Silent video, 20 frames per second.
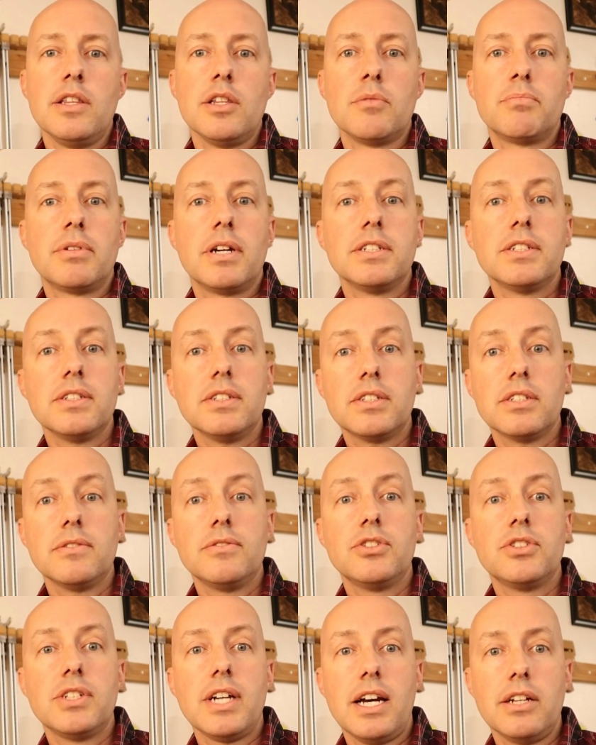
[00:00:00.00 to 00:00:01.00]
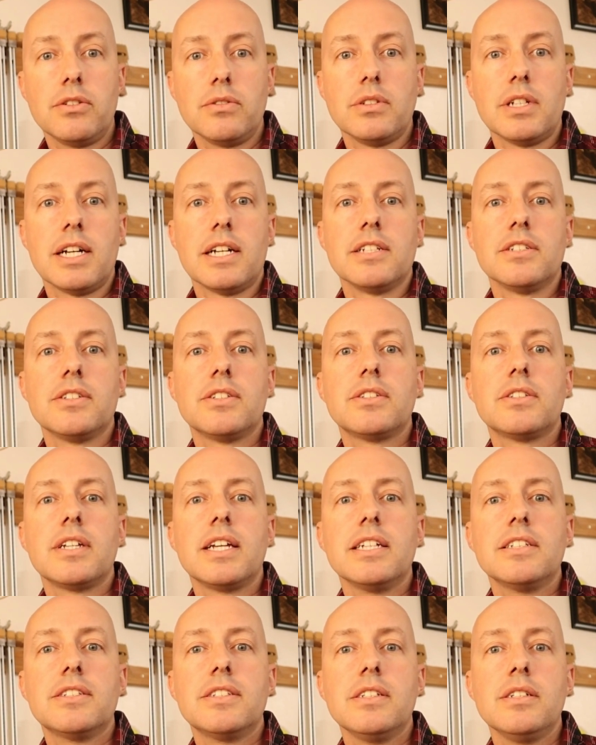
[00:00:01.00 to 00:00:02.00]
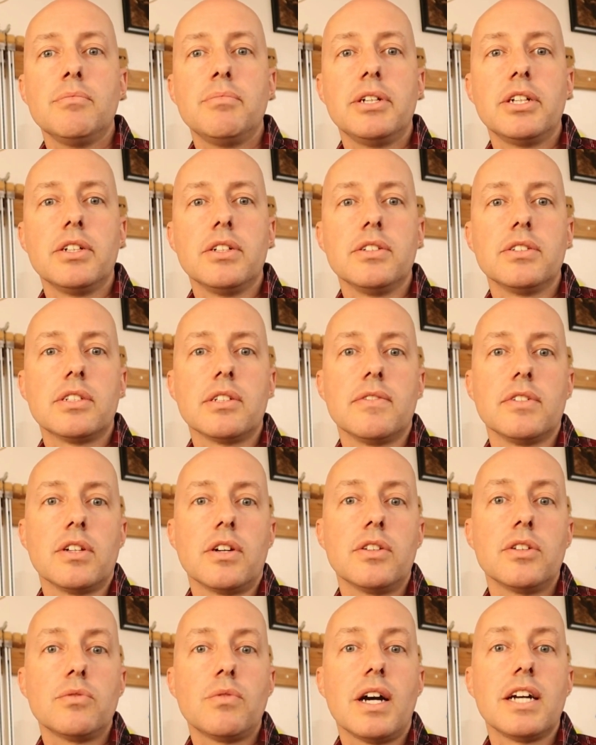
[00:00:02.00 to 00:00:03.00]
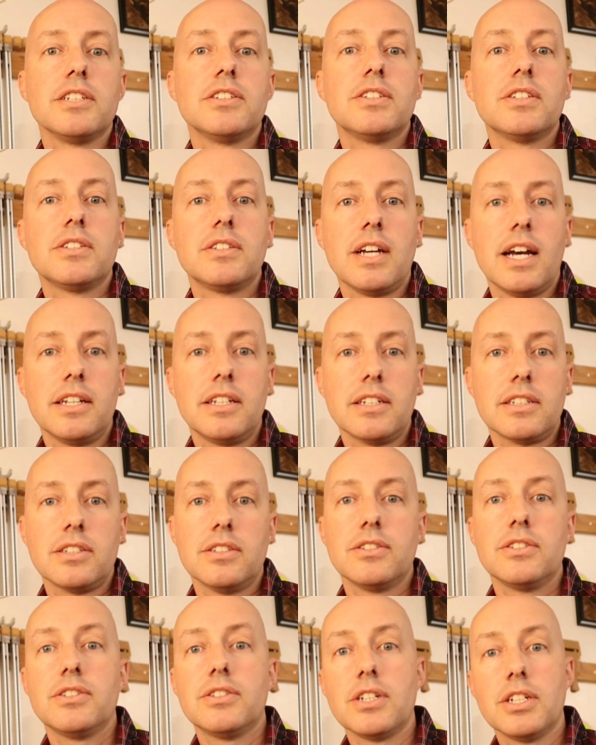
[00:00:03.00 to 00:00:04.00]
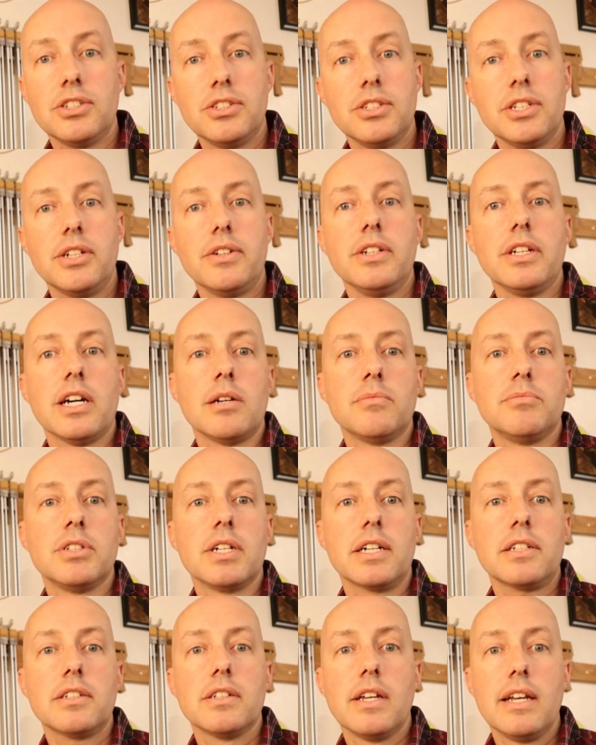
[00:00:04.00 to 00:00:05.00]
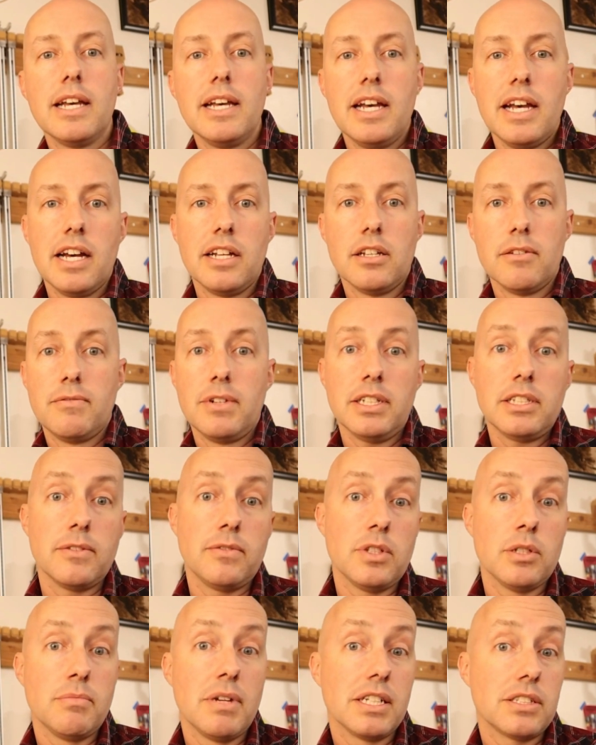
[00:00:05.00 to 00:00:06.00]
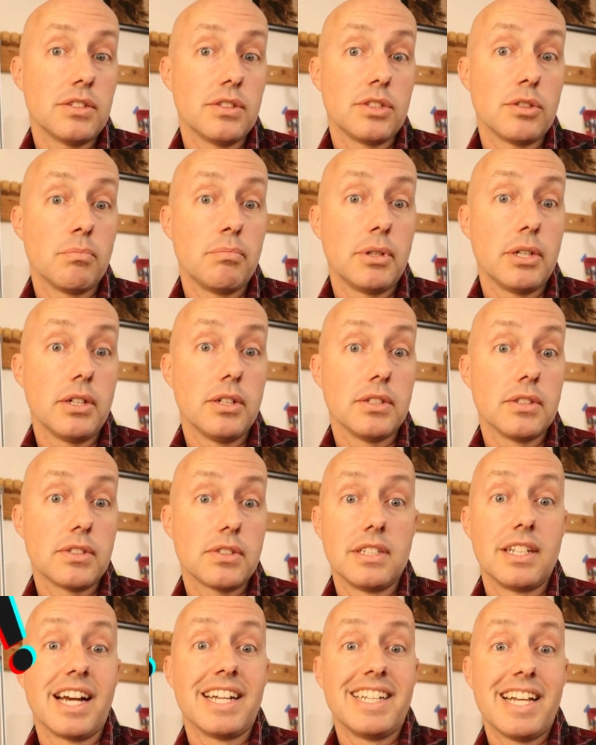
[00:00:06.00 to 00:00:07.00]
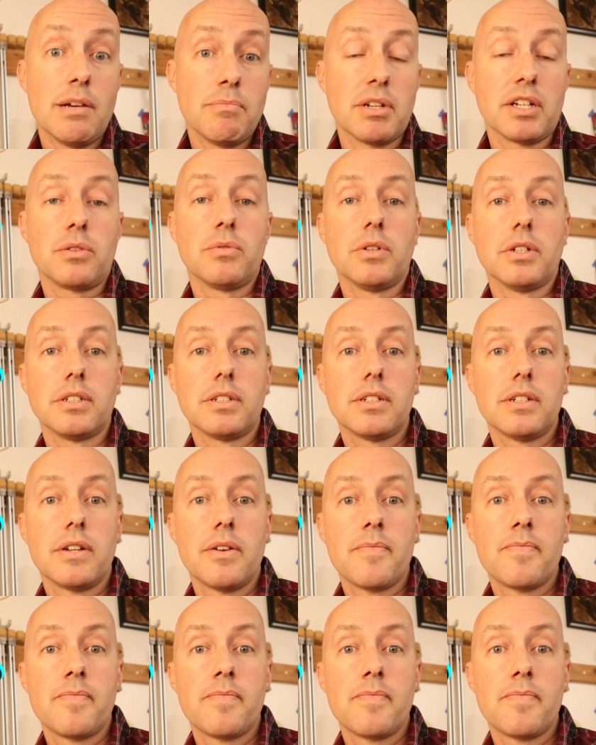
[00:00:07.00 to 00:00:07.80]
The presence of shadow lines takes the appearance of an otherwise static, stationary object and effectively makes its appearance a dynamic one.